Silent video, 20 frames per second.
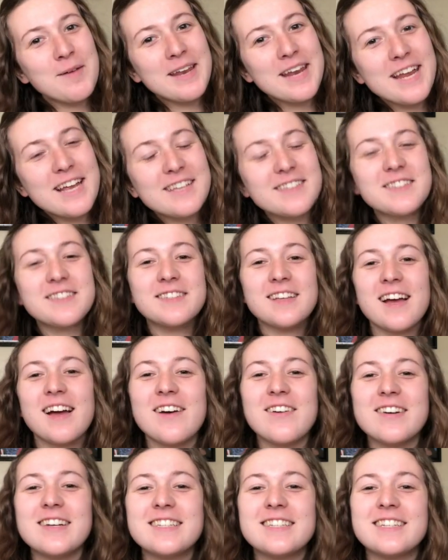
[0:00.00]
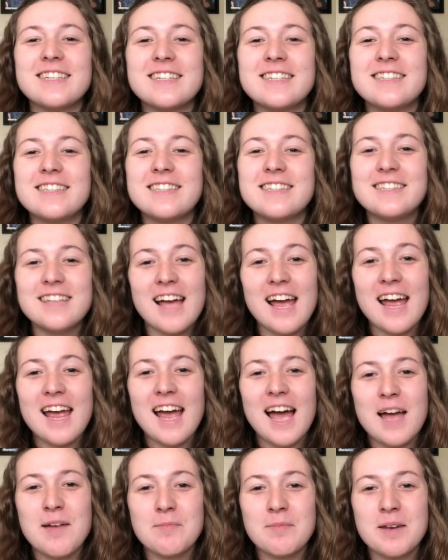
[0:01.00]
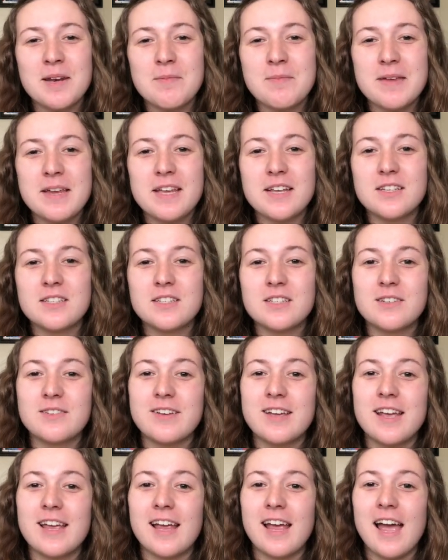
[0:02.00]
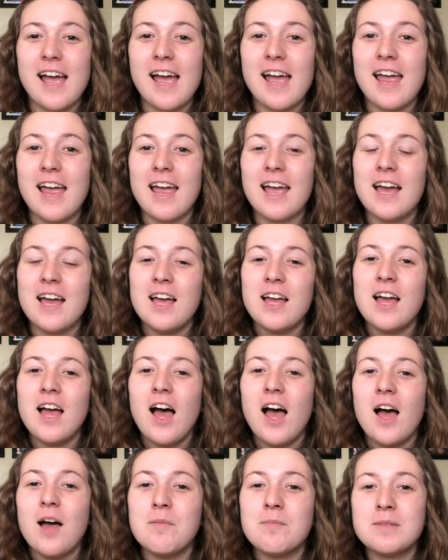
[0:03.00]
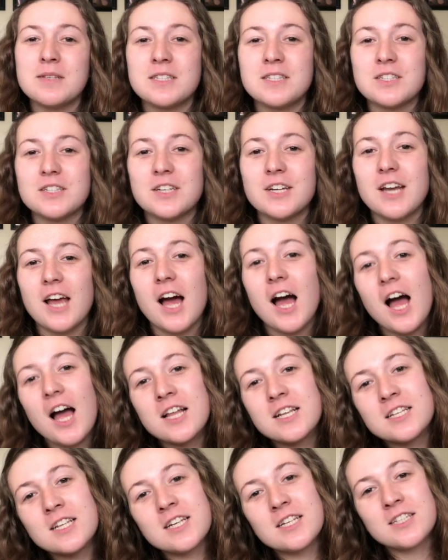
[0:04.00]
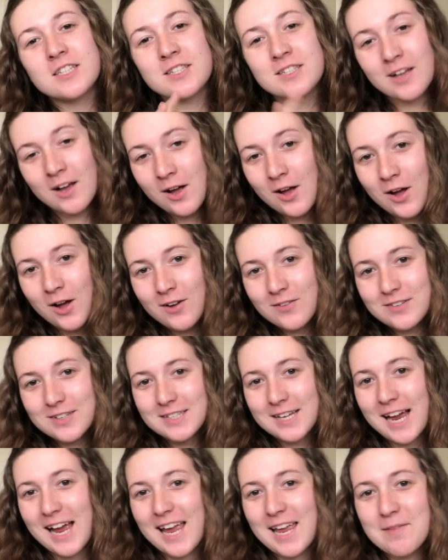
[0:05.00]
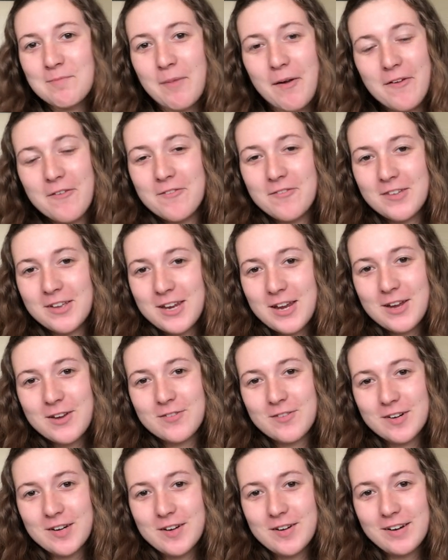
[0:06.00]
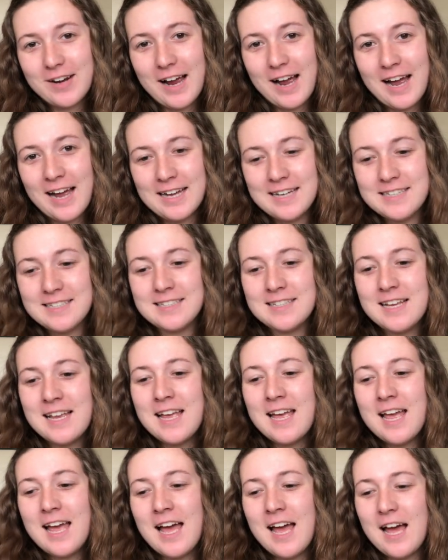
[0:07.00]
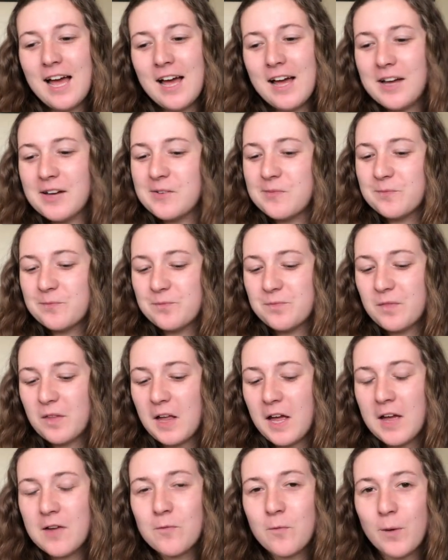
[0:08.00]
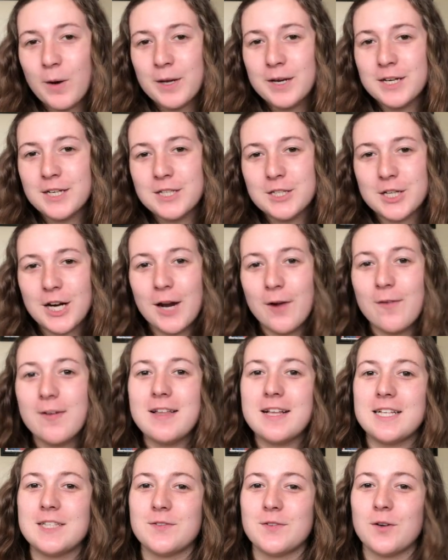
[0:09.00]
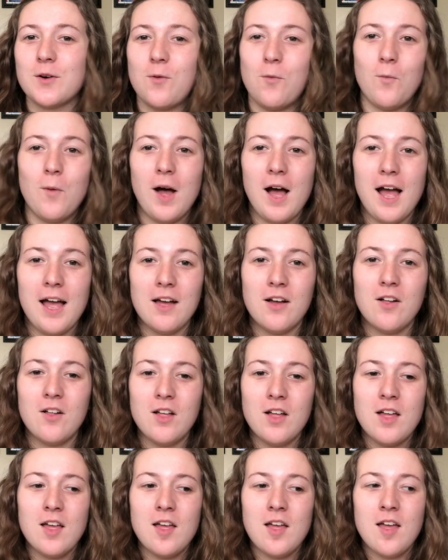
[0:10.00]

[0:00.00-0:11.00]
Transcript: everybody, so today I'm going to be doing a mystery unsolved type video for you guys. I've wanted to try one of these for a while